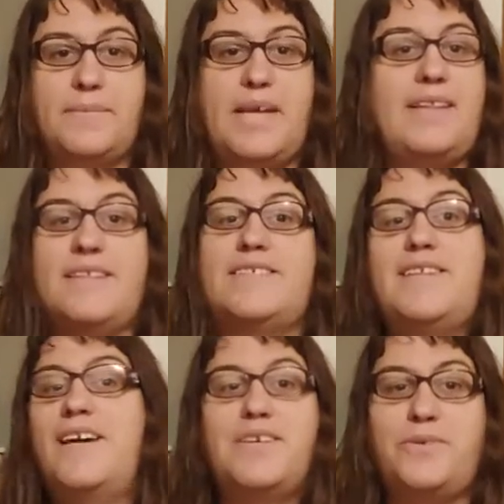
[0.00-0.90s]
And that's
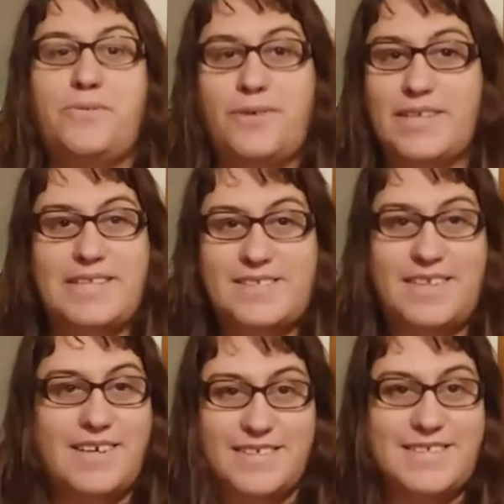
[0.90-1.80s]
not going to work. That's
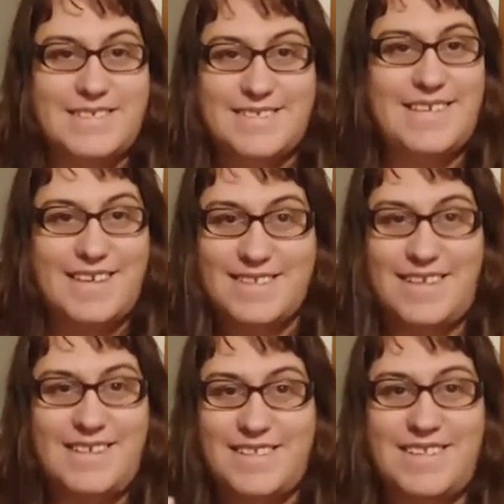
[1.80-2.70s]
not going to detect
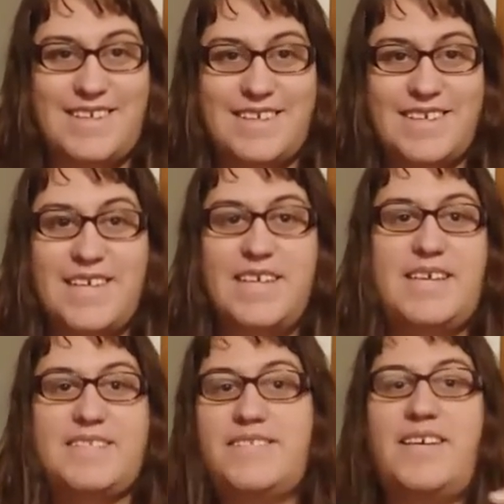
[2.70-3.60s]
anything.
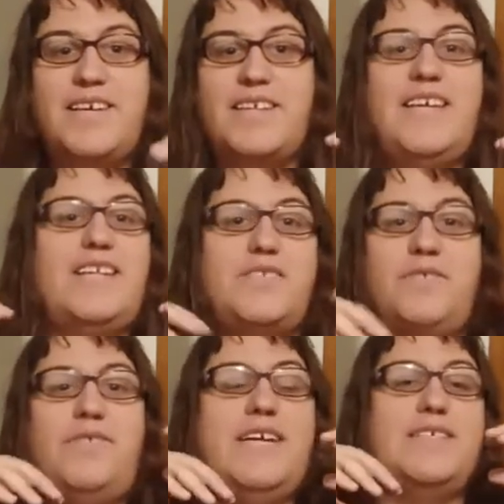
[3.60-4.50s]
It's not going to
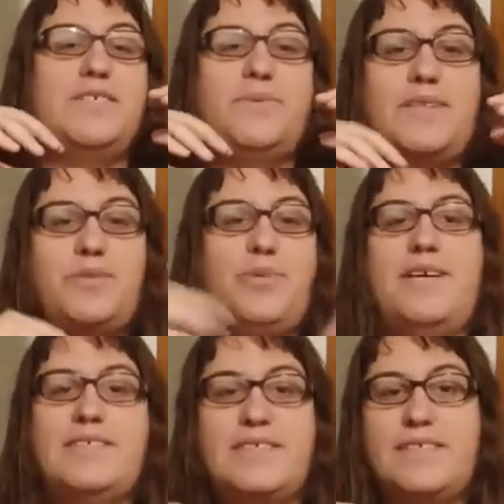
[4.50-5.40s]
interface with the
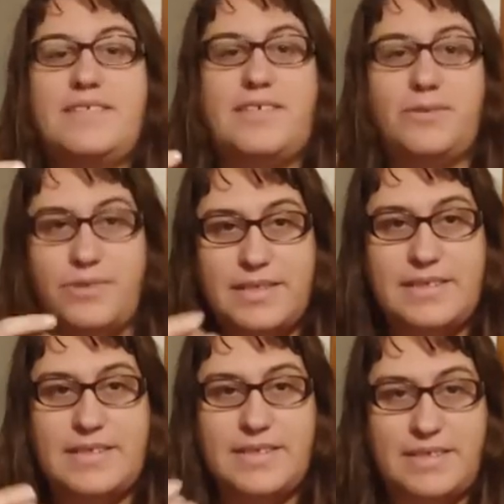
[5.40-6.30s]
parts of the cell where the
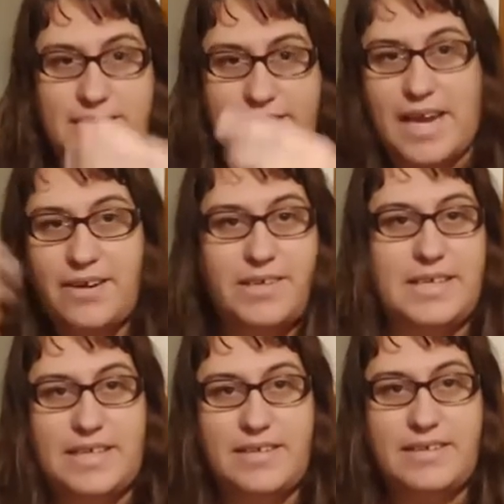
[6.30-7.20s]
signal is carried
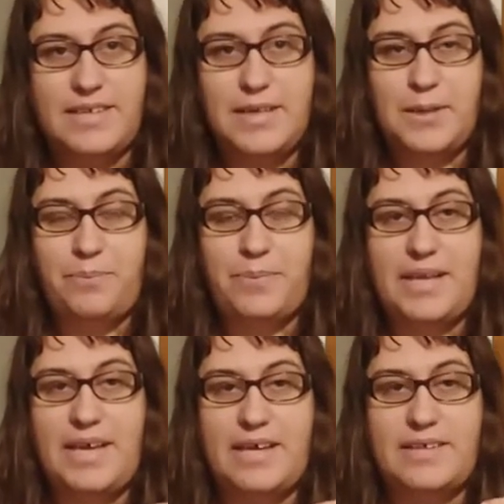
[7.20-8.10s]
in
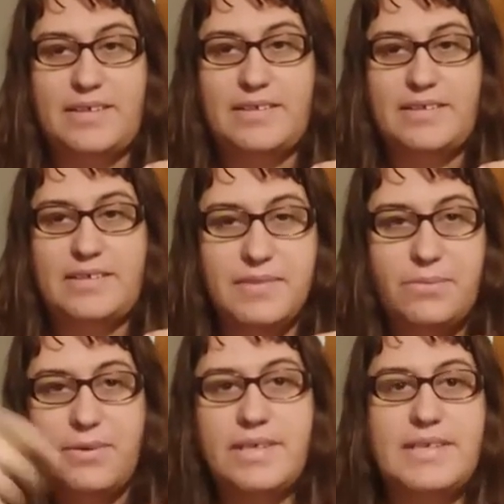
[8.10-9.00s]
and
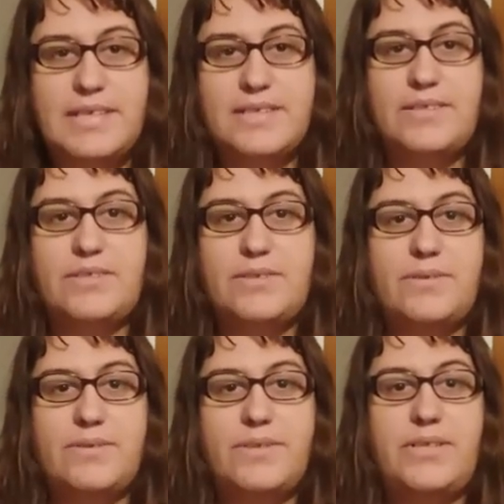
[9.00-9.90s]
where it leads
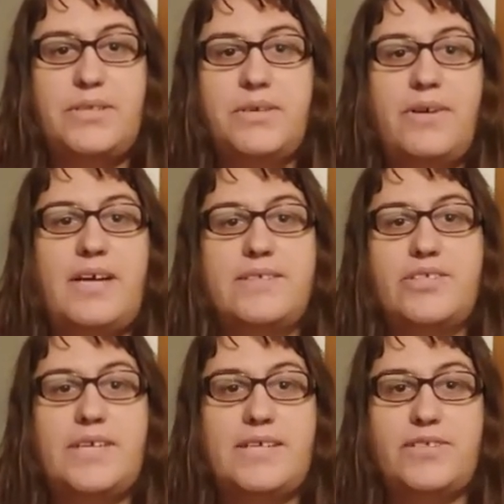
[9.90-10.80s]
to the neuron
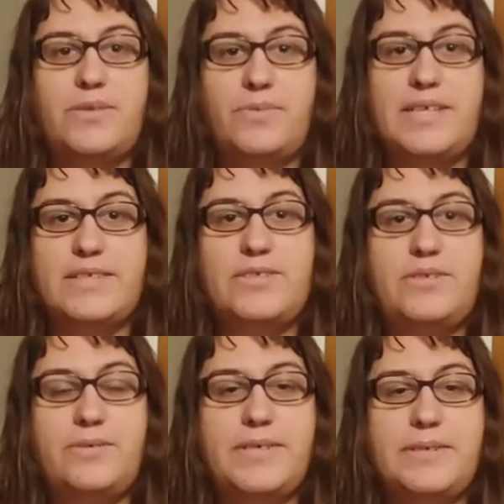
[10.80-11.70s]
changing what it's
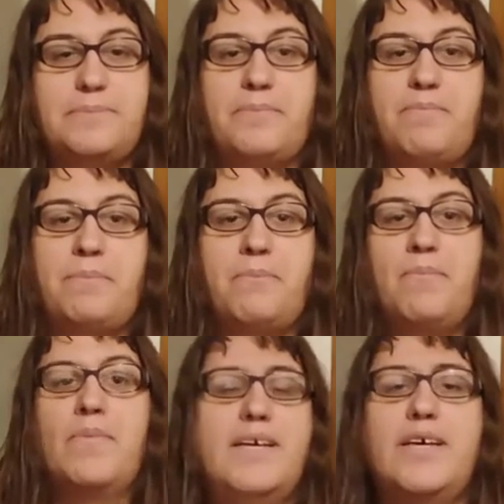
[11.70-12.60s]
doing.
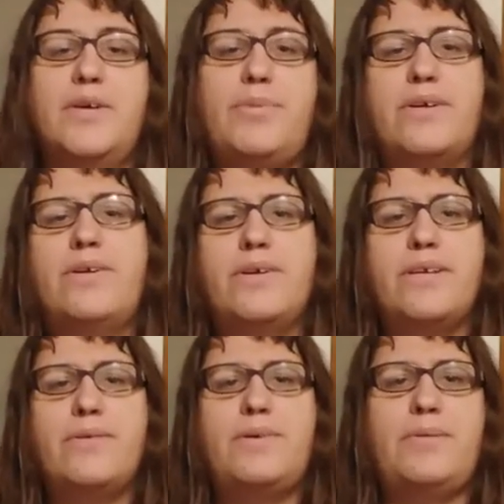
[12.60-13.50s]
But
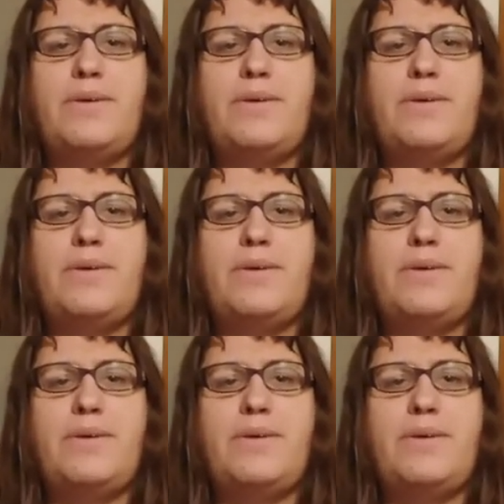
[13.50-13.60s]
according to one